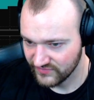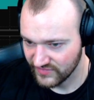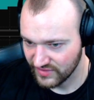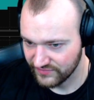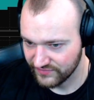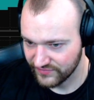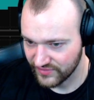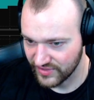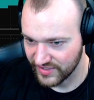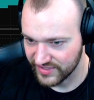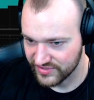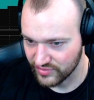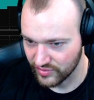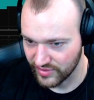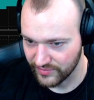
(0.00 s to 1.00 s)
for any
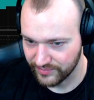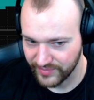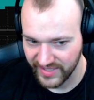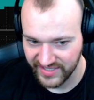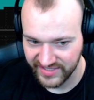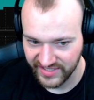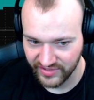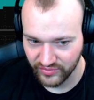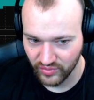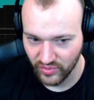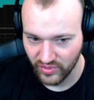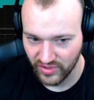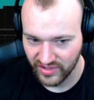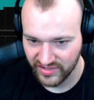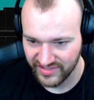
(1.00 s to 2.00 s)
sort of pending
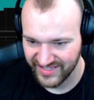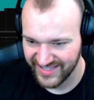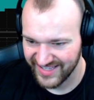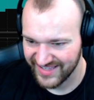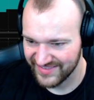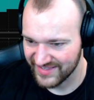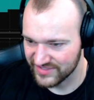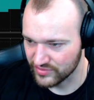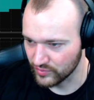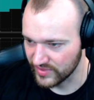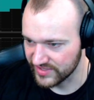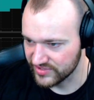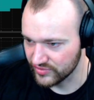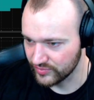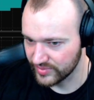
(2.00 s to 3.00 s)
war. That's way
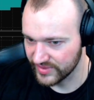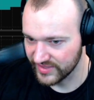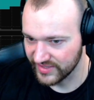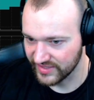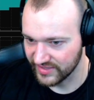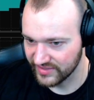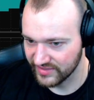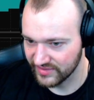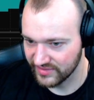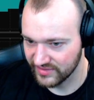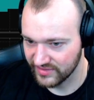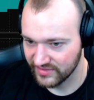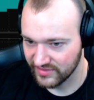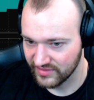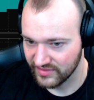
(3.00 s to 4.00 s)
too big.
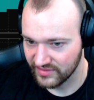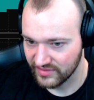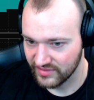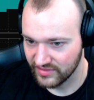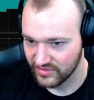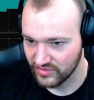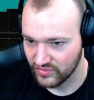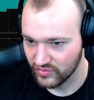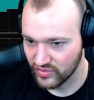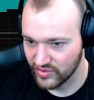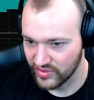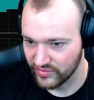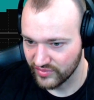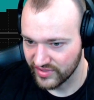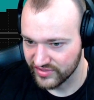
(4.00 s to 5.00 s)
Where do
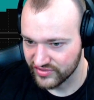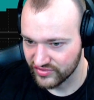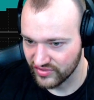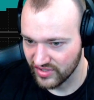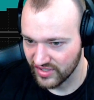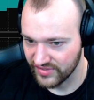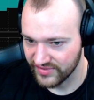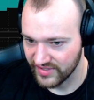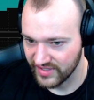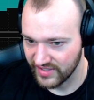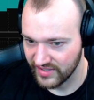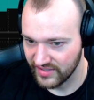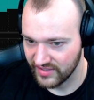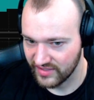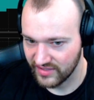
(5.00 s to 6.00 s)
I want to draw that?
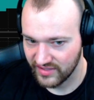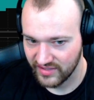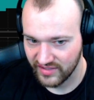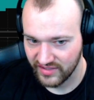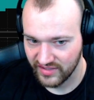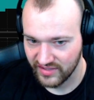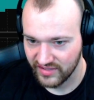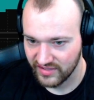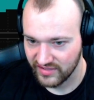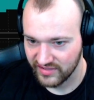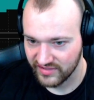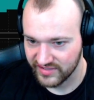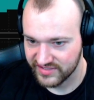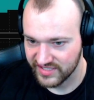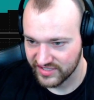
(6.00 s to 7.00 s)

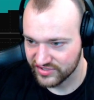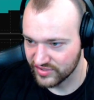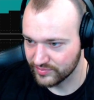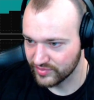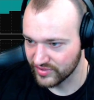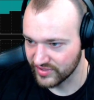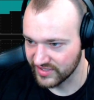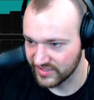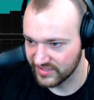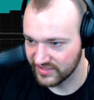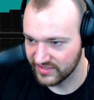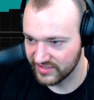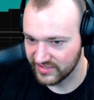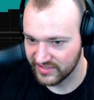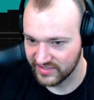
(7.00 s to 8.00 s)
Let's actually put it
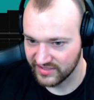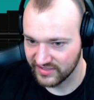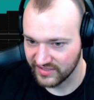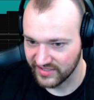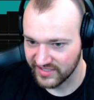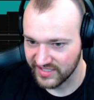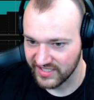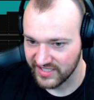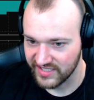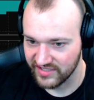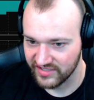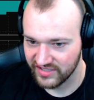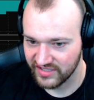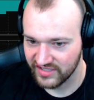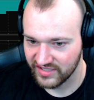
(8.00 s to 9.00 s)
like
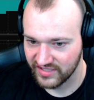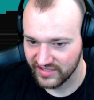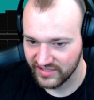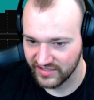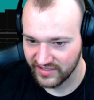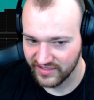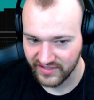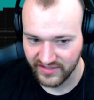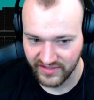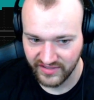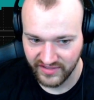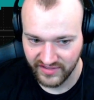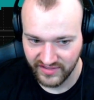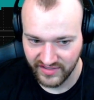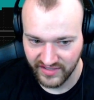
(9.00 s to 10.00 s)
here,
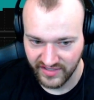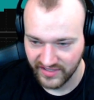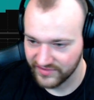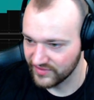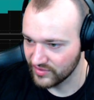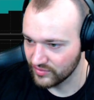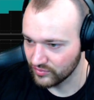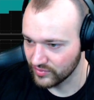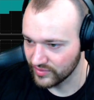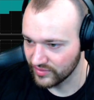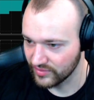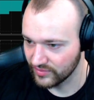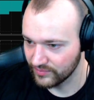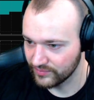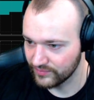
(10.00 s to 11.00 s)
and then
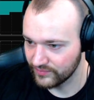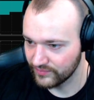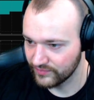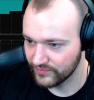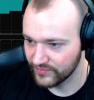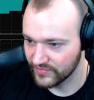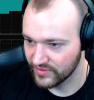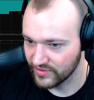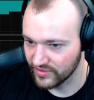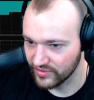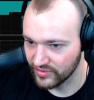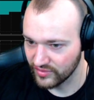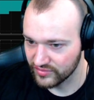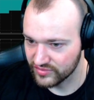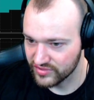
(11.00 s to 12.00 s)
we'll
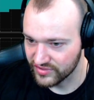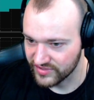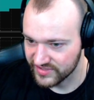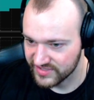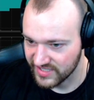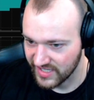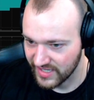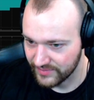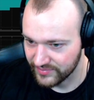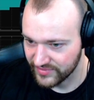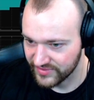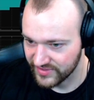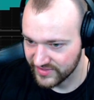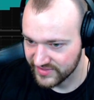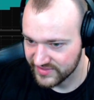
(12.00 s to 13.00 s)
go to the top of
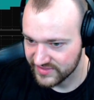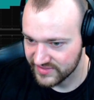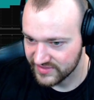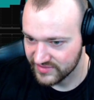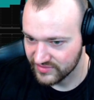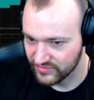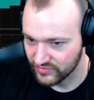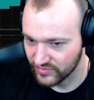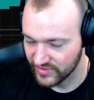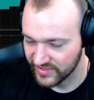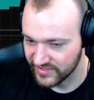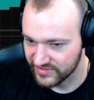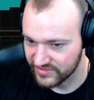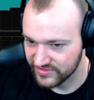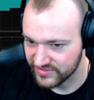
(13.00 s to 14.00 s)
this where it
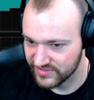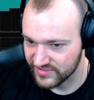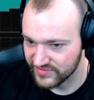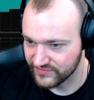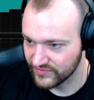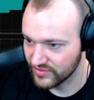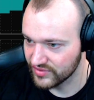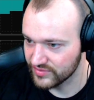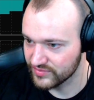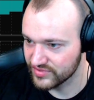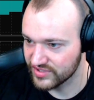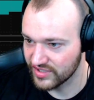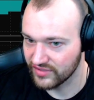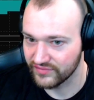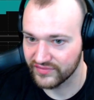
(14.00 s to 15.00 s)
enters this volume
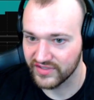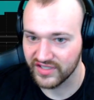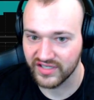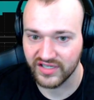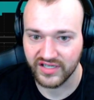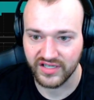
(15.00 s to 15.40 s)
shelf here.